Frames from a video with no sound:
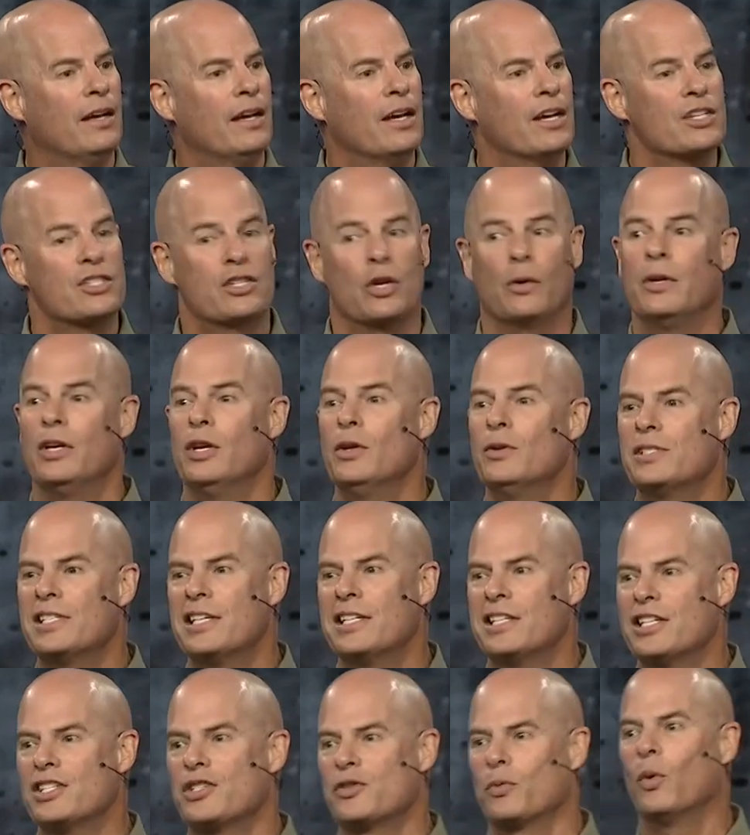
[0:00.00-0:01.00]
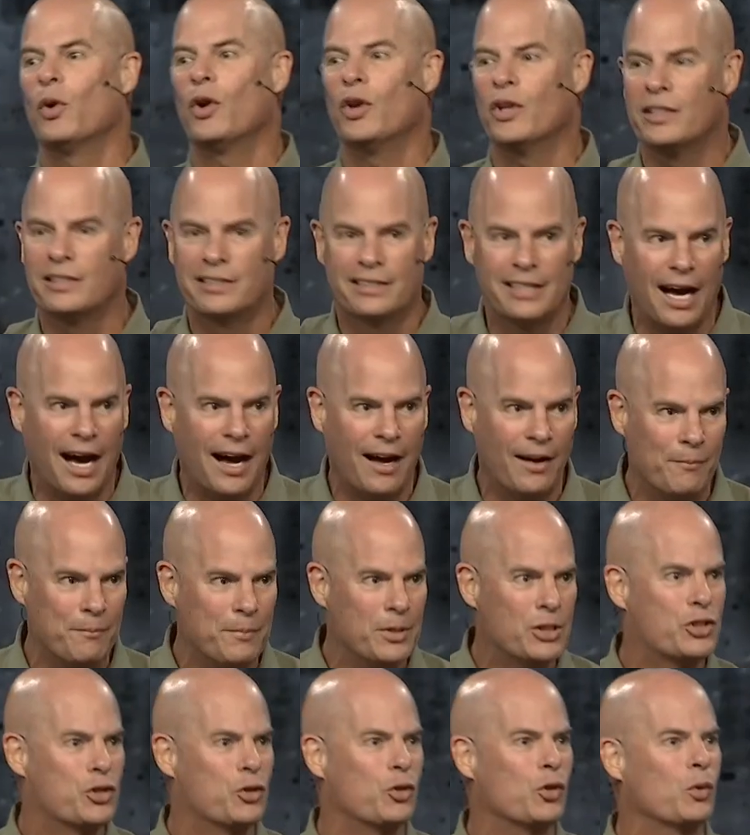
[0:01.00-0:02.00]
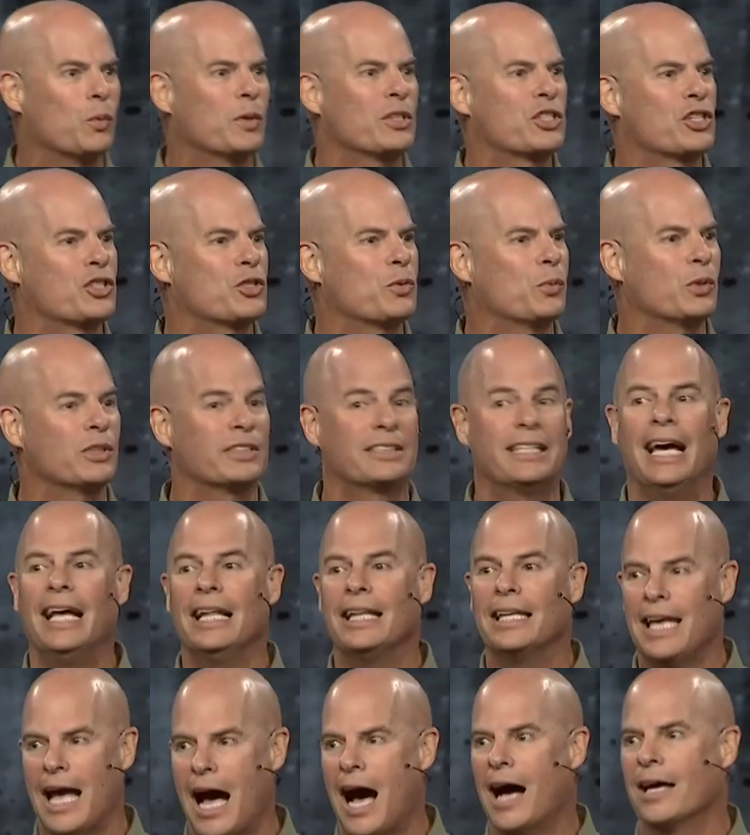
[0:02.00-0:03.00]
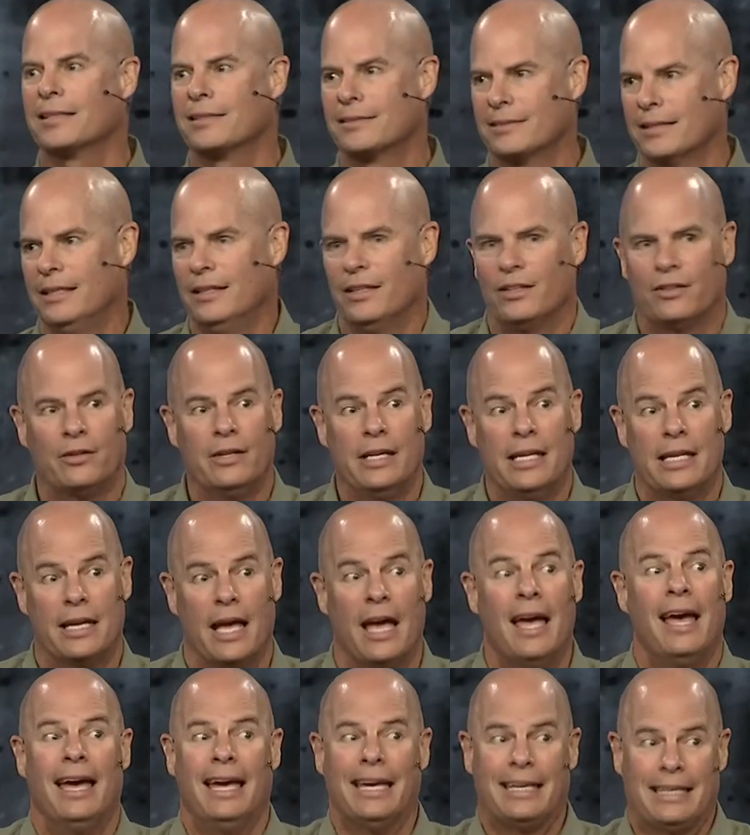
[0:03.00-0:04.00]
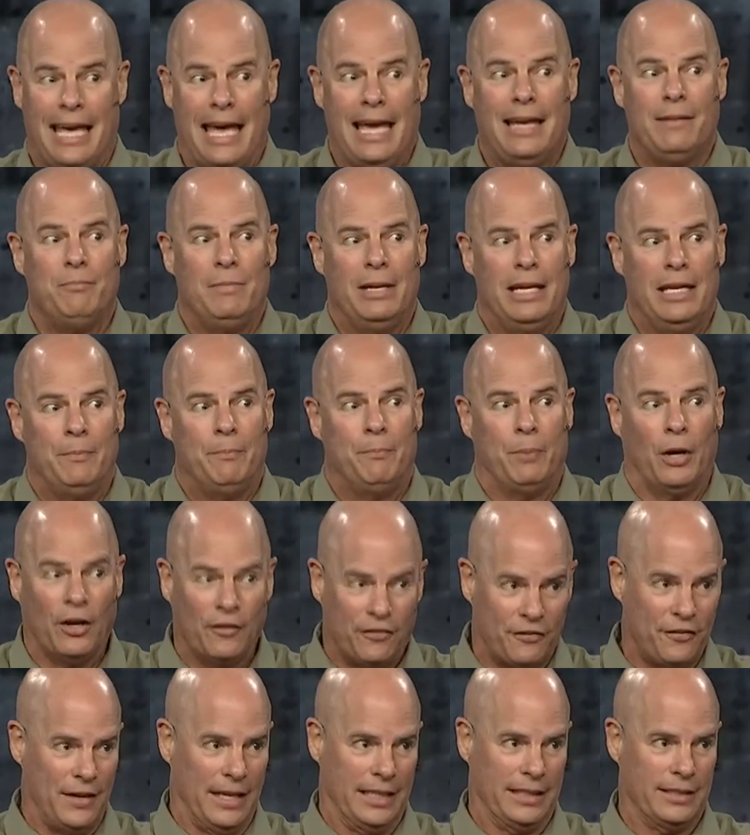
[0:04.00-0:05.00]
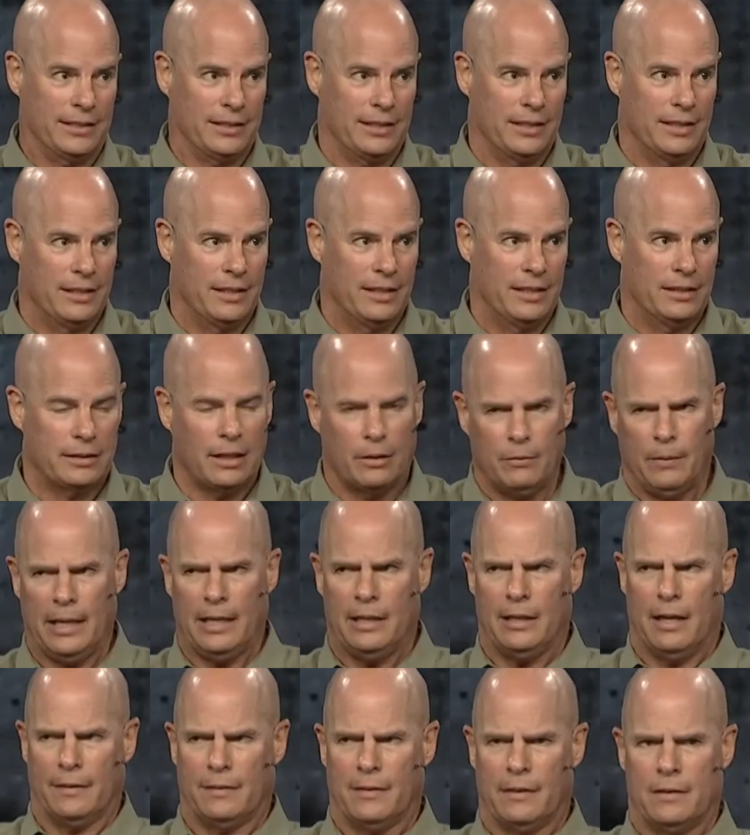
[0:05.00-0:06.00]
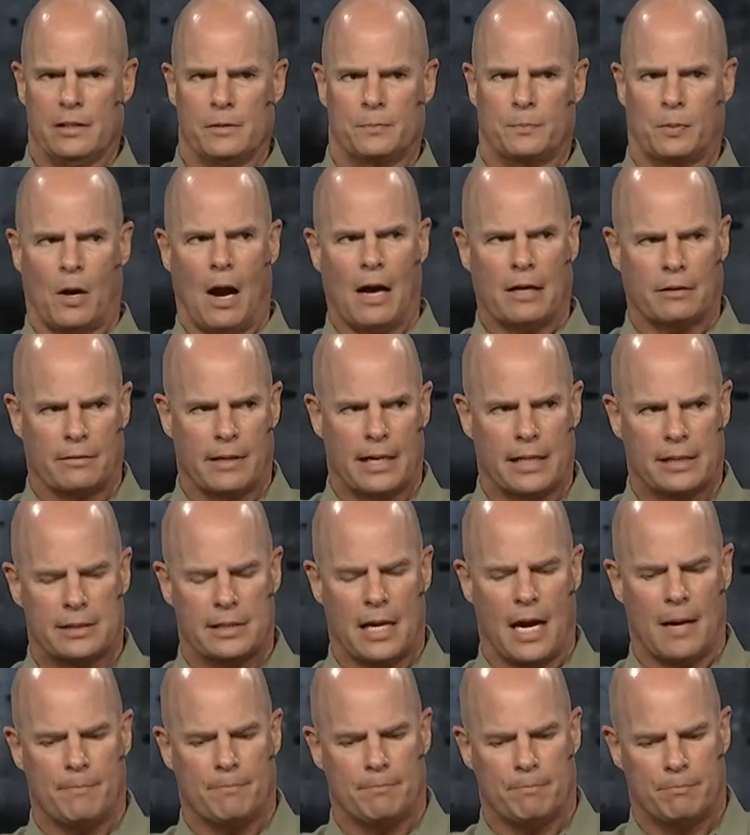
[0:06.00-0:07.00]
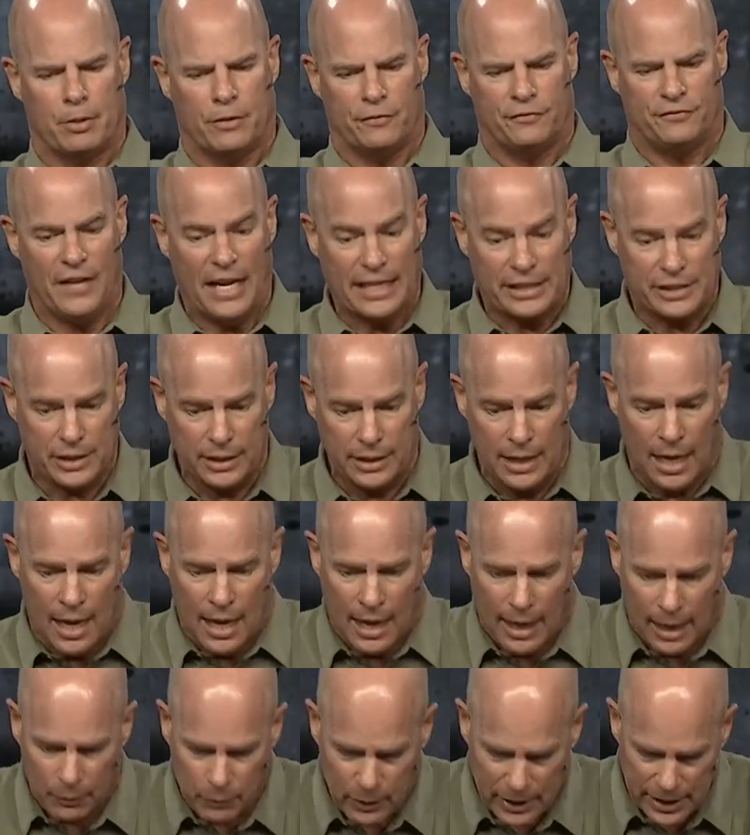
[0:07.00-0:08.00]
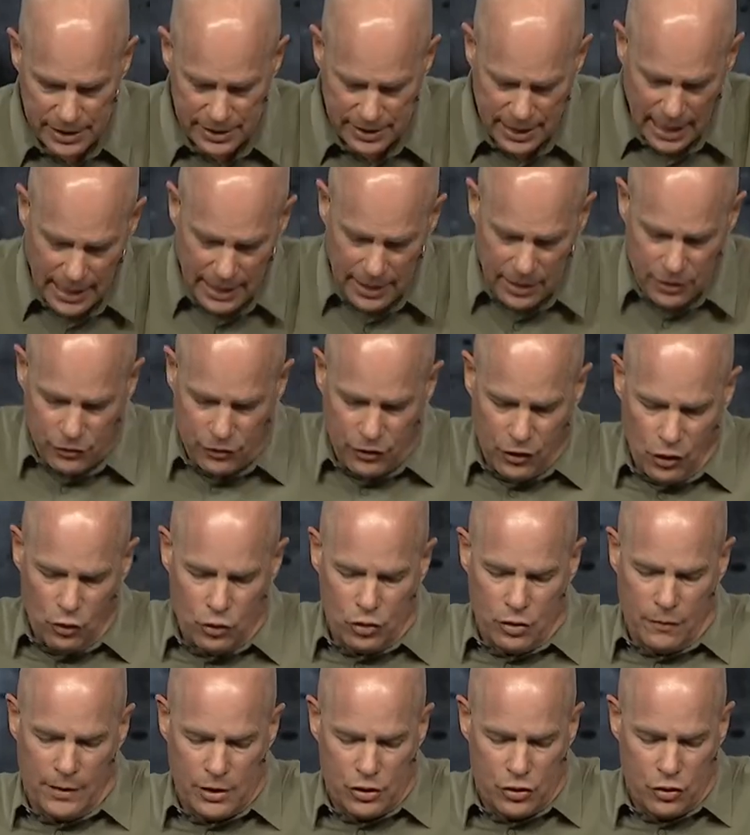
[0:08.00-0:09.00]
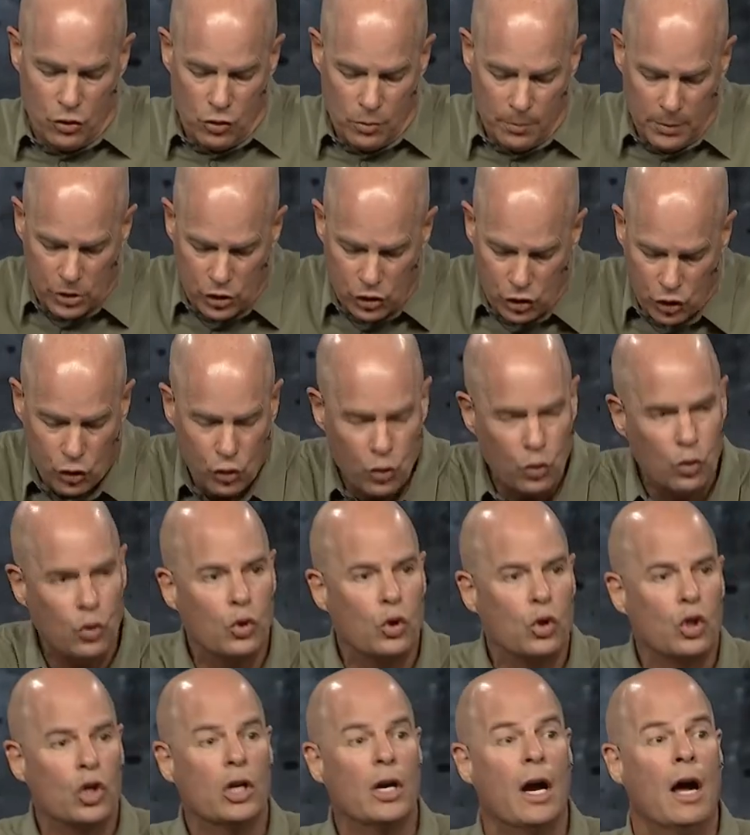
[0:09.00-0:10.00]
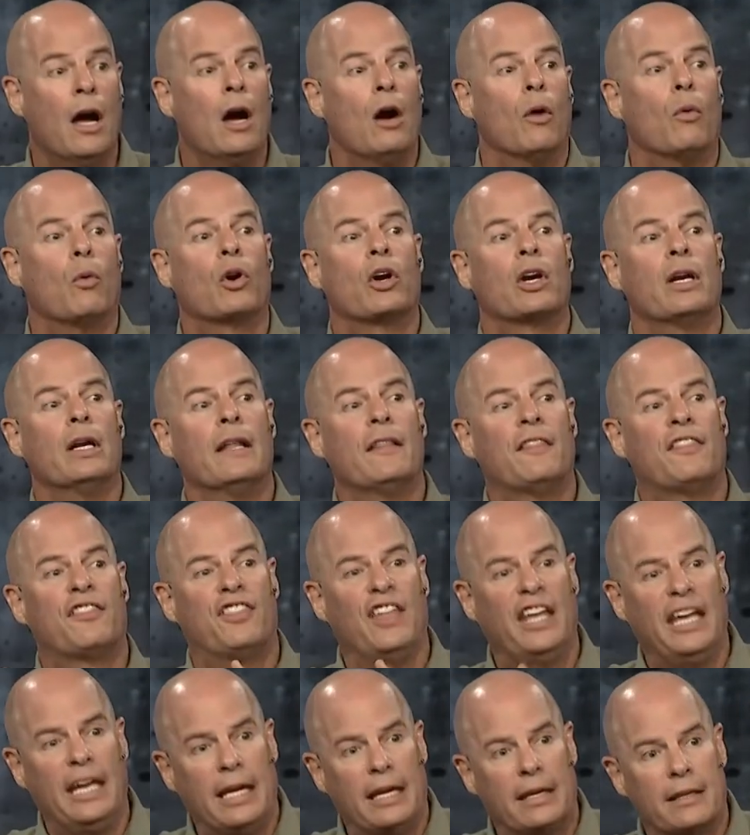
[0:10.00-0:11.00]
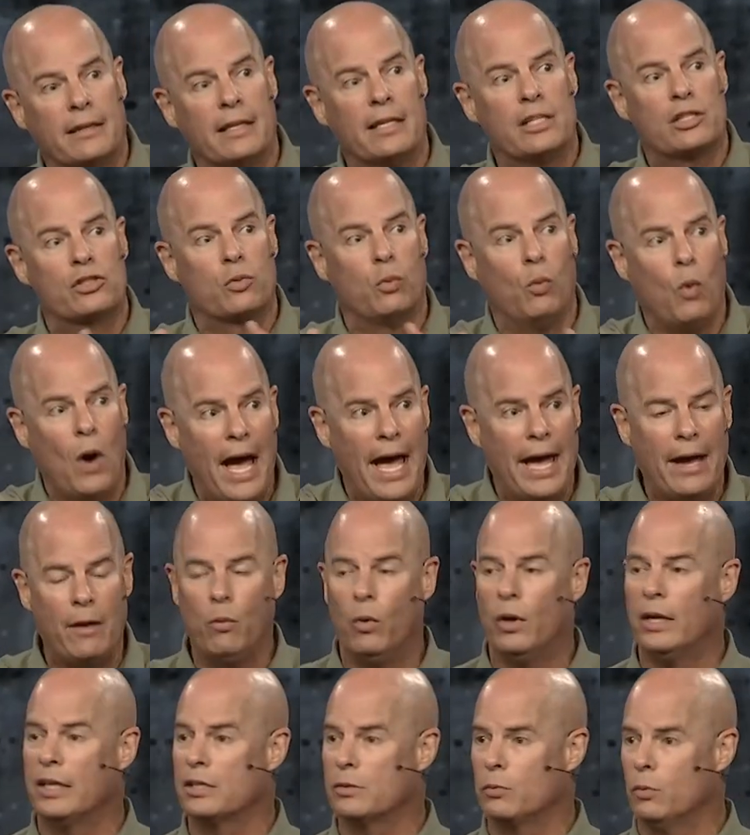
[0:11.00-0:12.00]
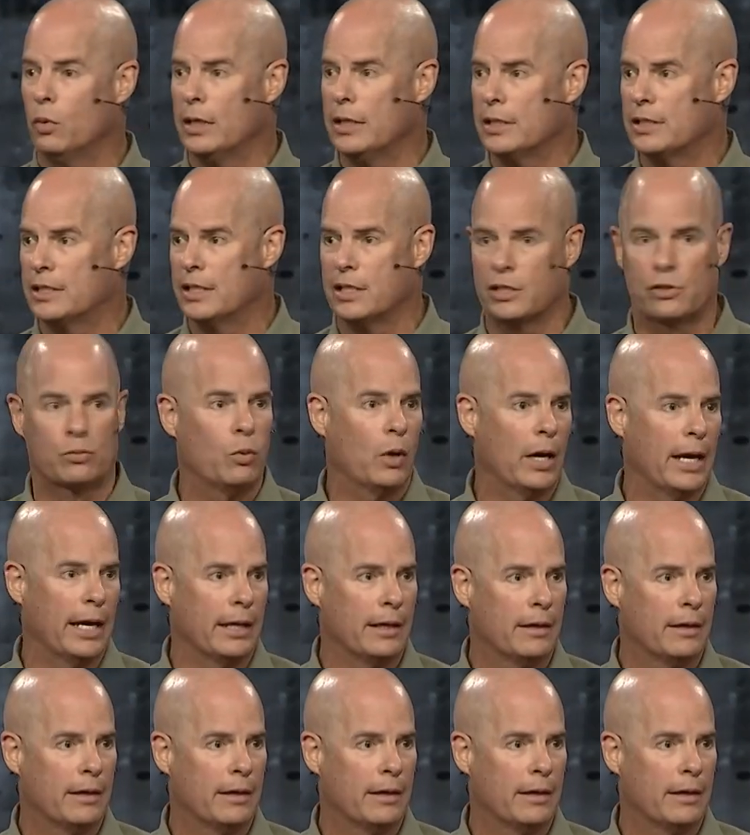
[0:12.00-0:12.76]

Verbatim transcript: So he uses this word uh, mature, which is the word teleos in the Greek. It can mean perfect. It's like, wait, I thought it was progress, not perfection. And what he's saying is, those of us who are mature, we're going to think this way. What is, what is this way?